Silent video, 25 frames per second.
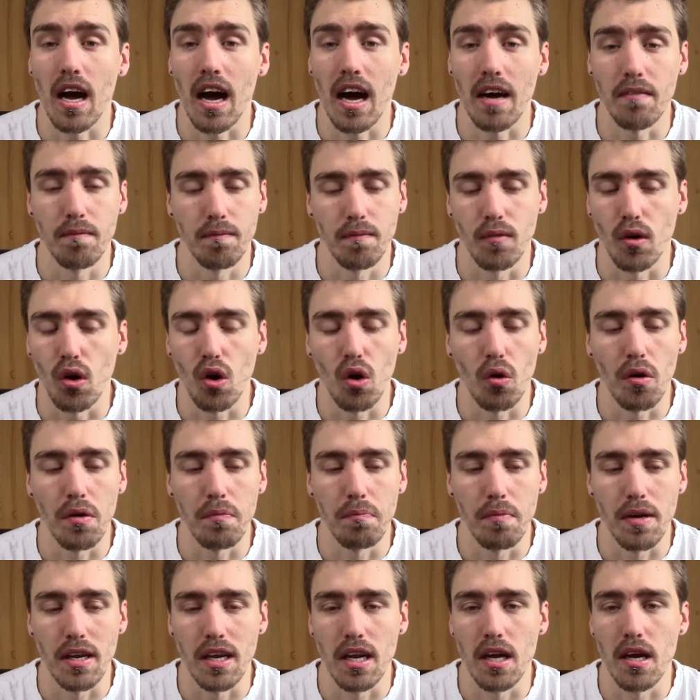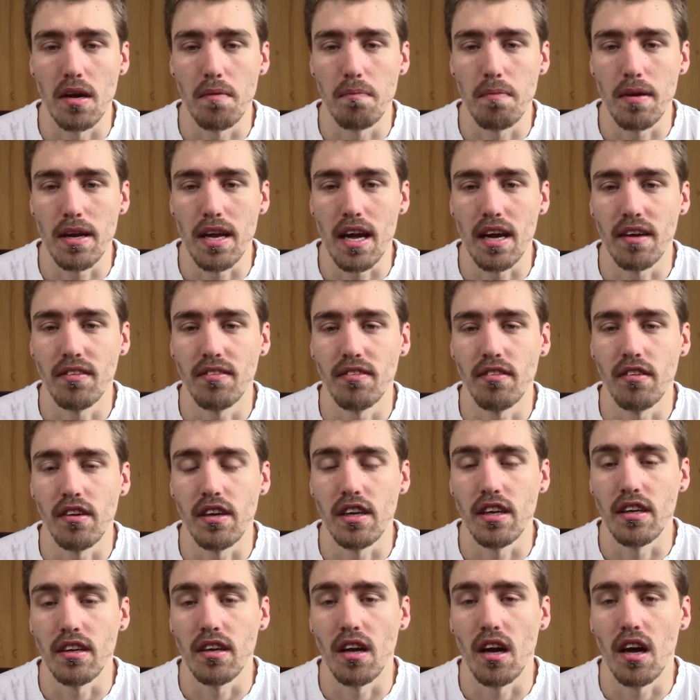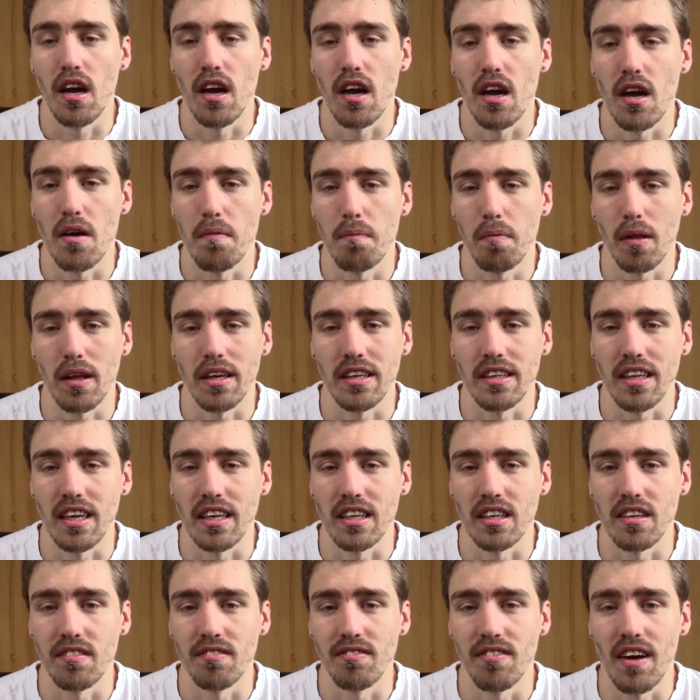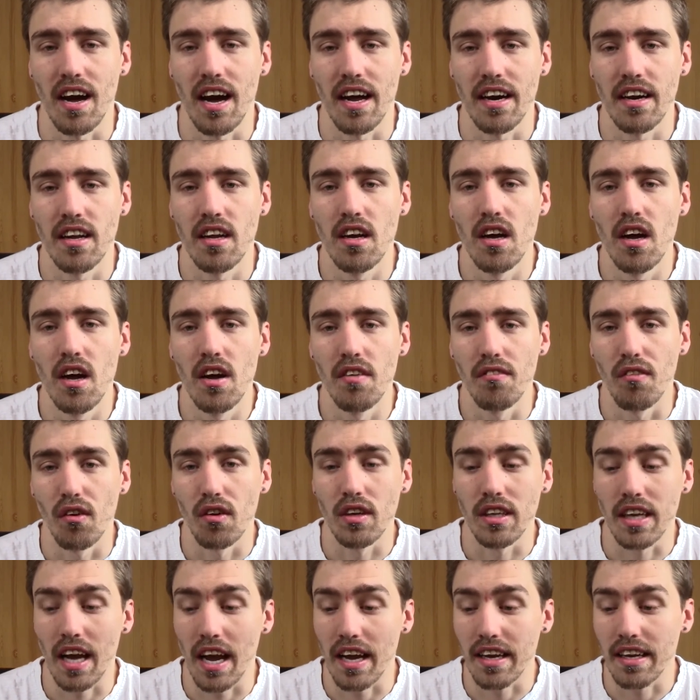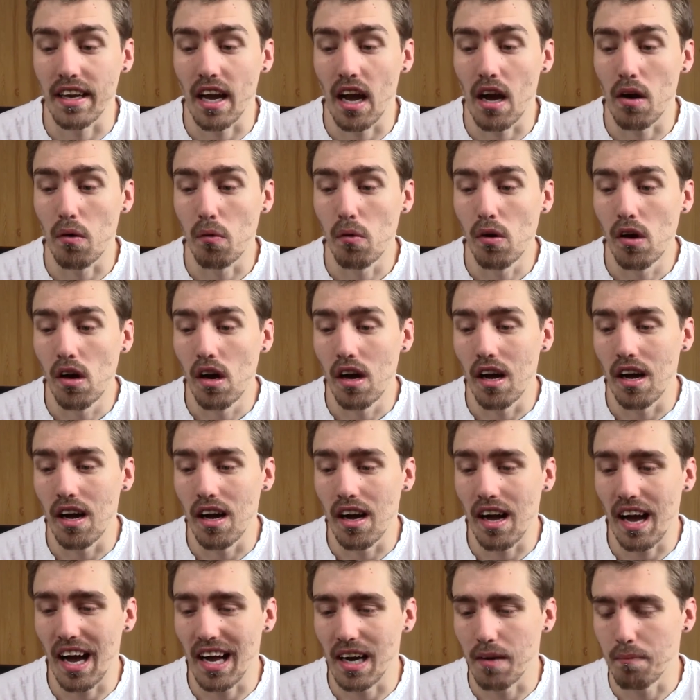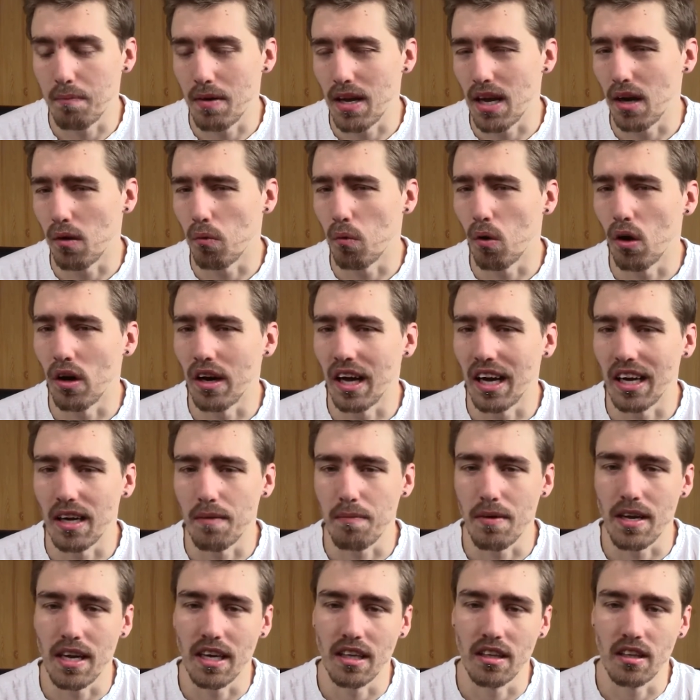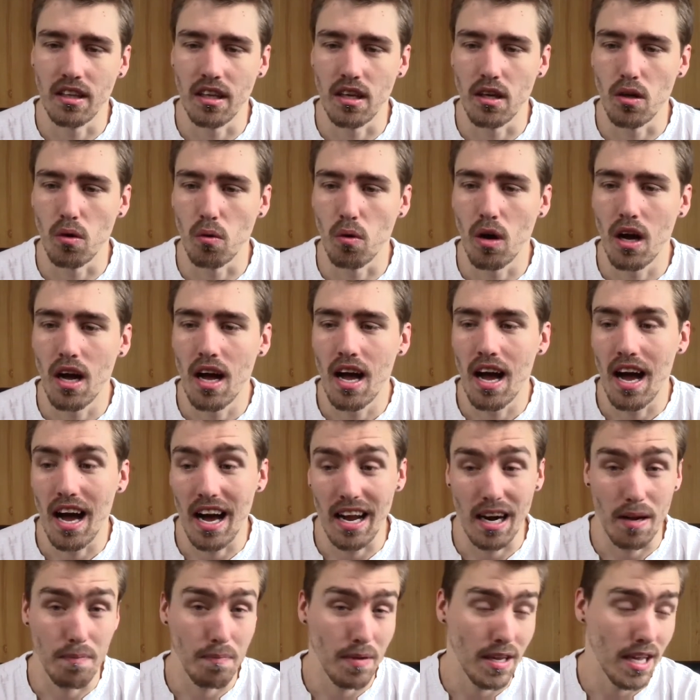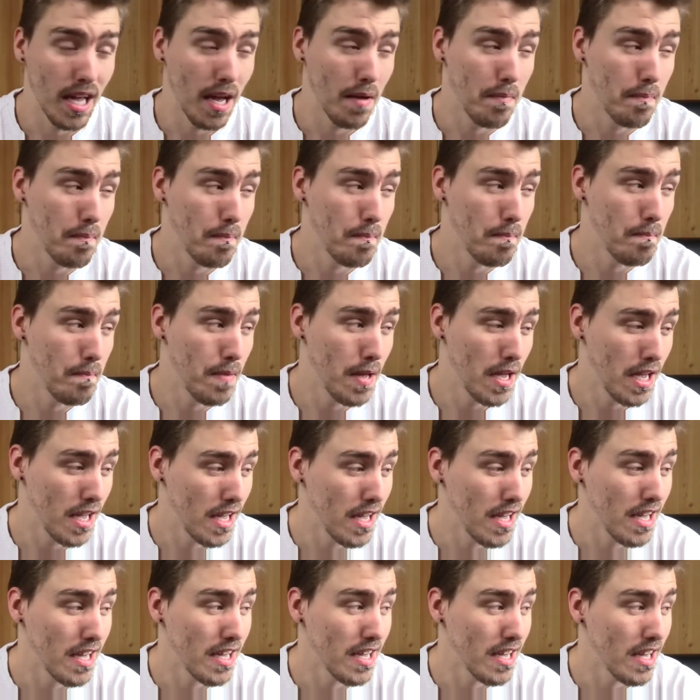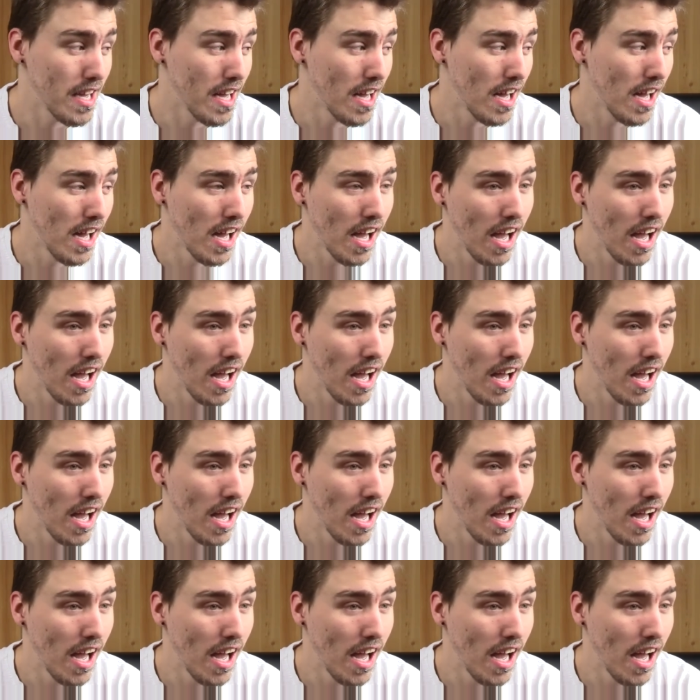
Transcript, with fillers: I've always been a PS3 uh, PlayStation fan from get go. Uh, had a PS1, had a PS2, had a PSP,